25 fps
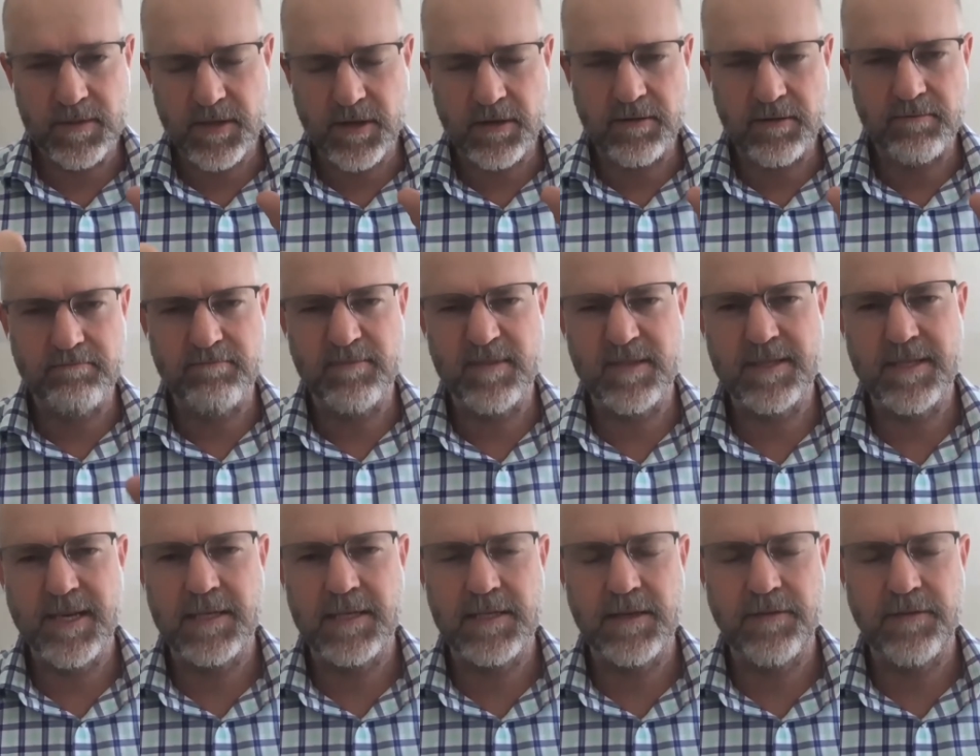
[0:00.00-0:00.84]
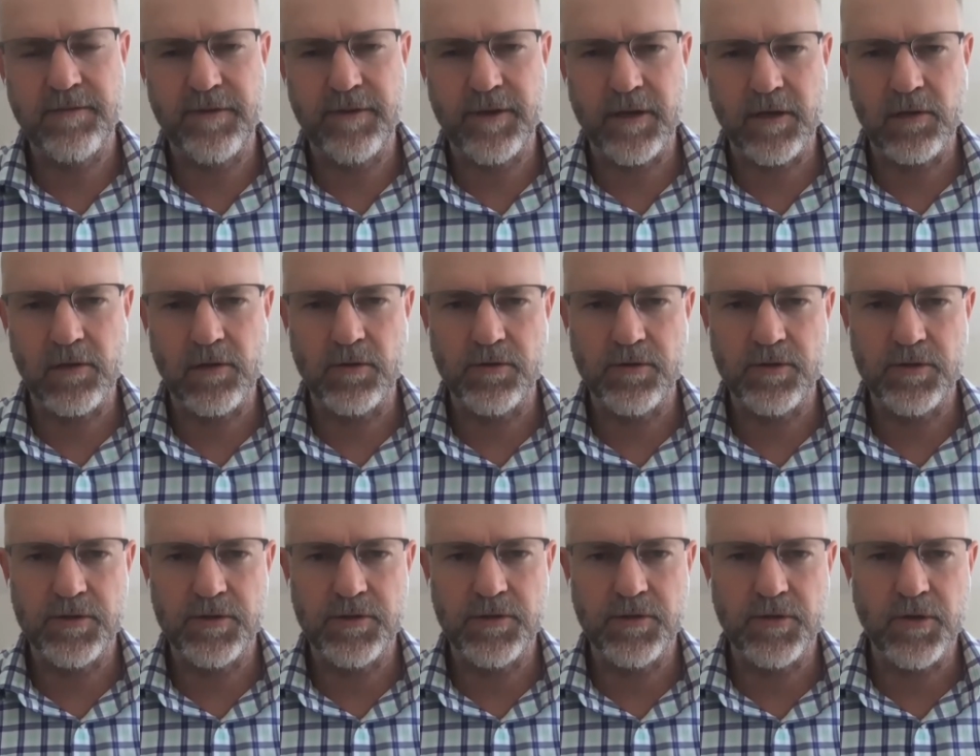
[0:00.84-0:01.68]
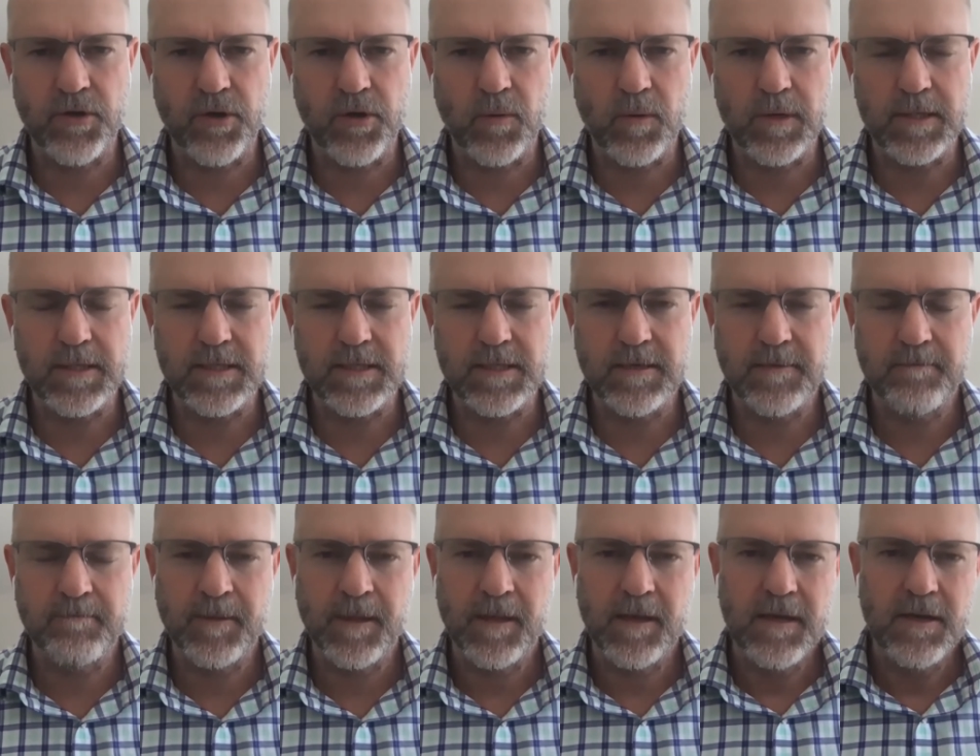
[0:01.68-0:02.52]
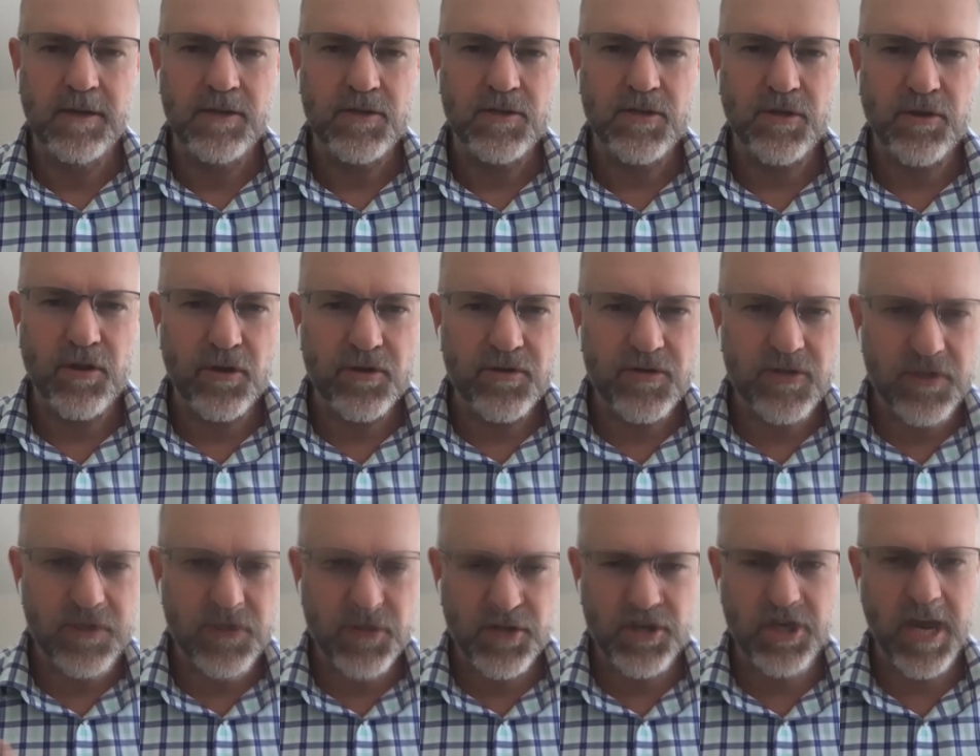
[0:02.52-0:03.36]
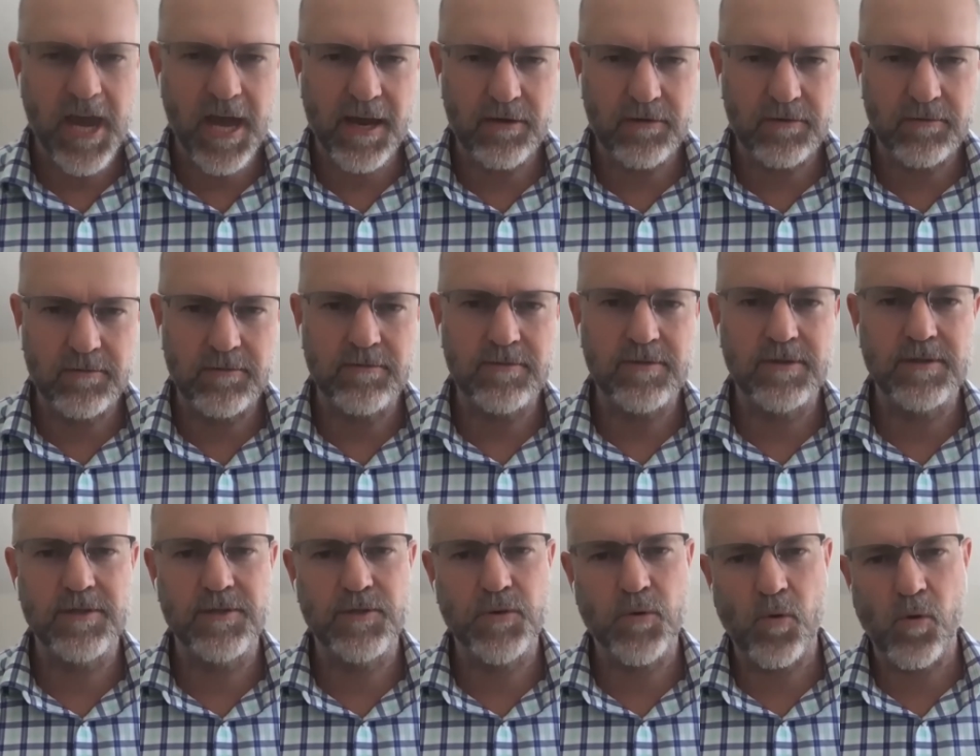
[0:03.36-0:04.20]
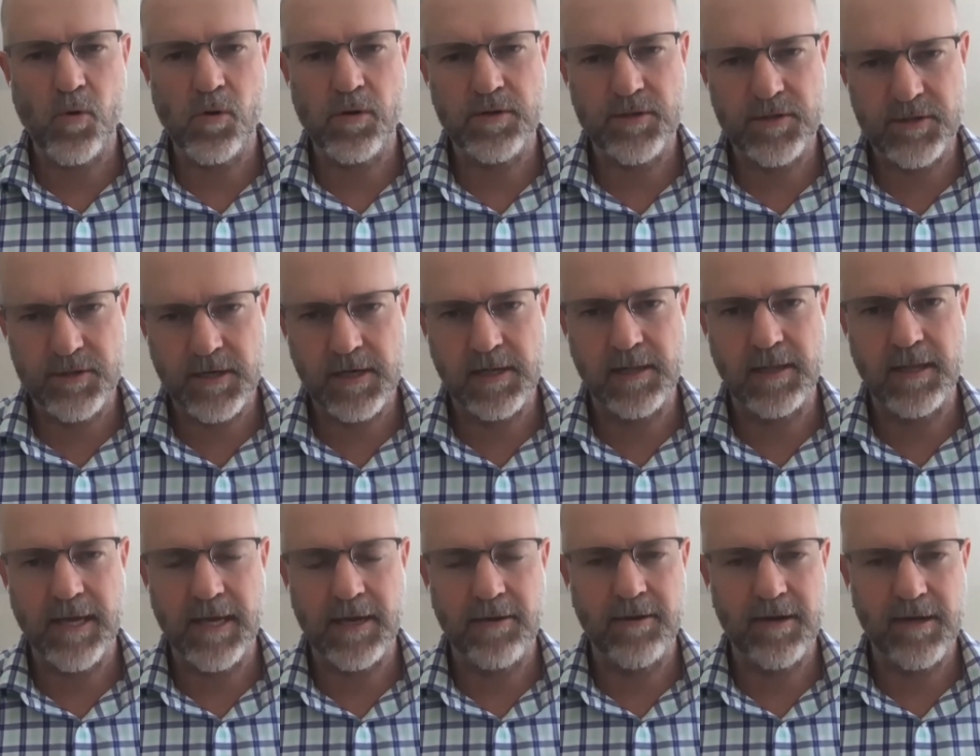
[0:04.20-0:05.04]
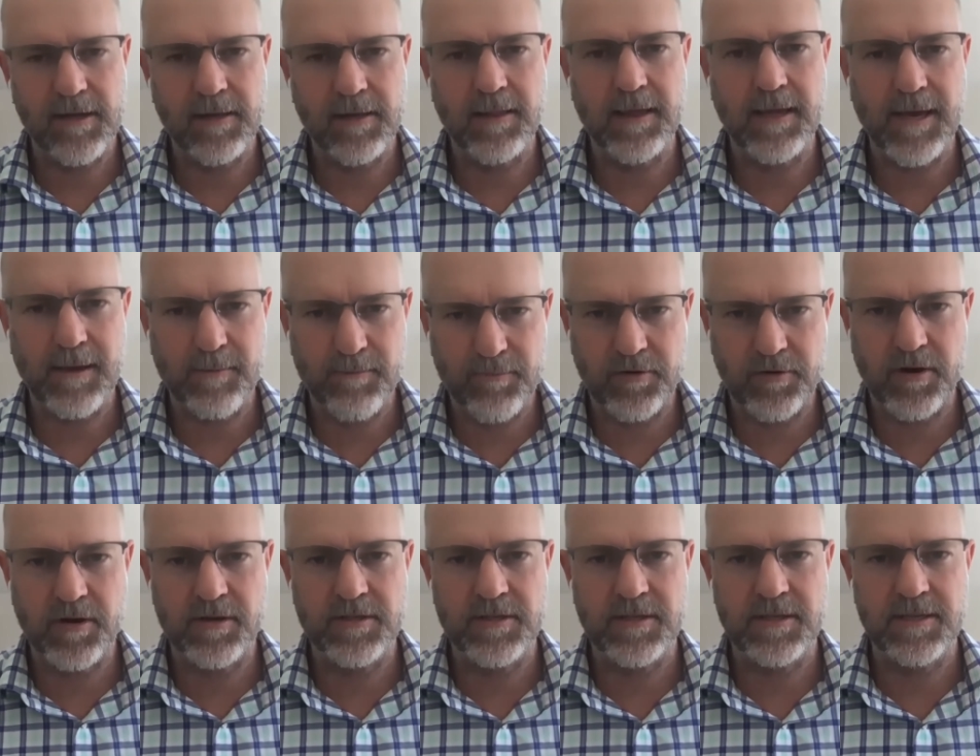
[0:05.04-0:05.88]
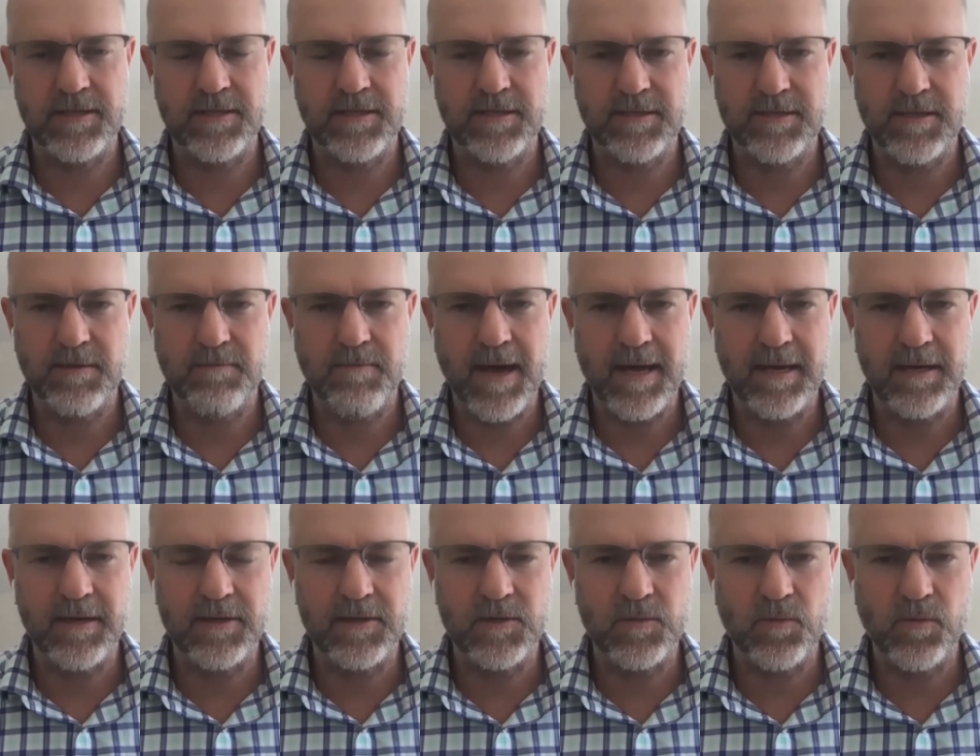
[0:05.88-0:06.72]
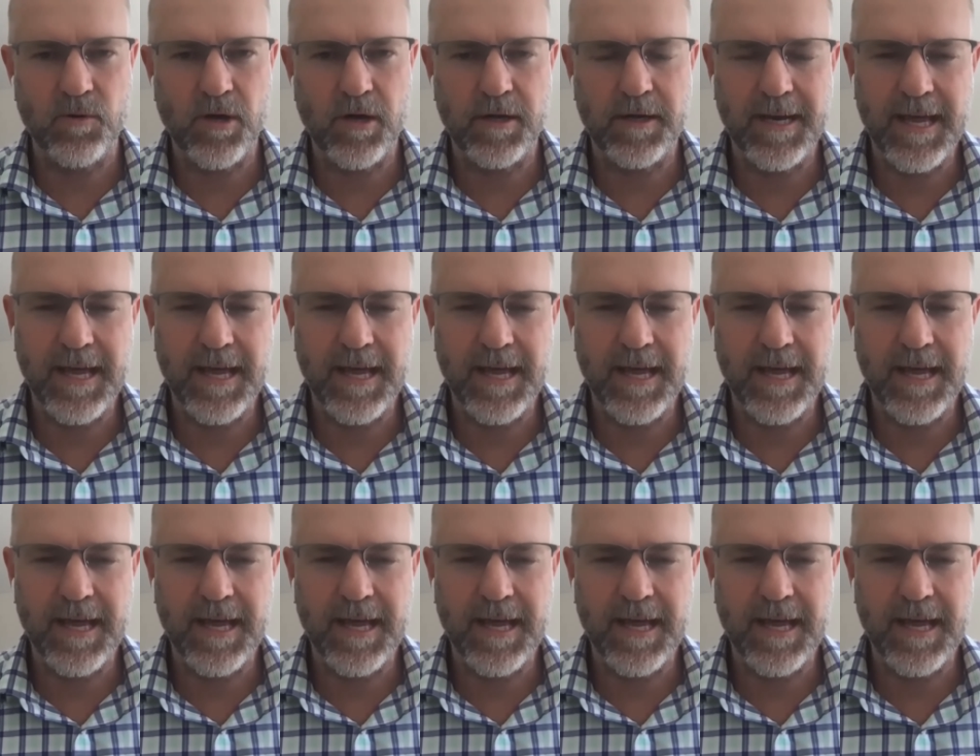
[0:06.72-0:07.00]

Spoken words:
So 6 if you include the 2 Google ones. So those channels talk to Claire, and Claire processes the maintenance work.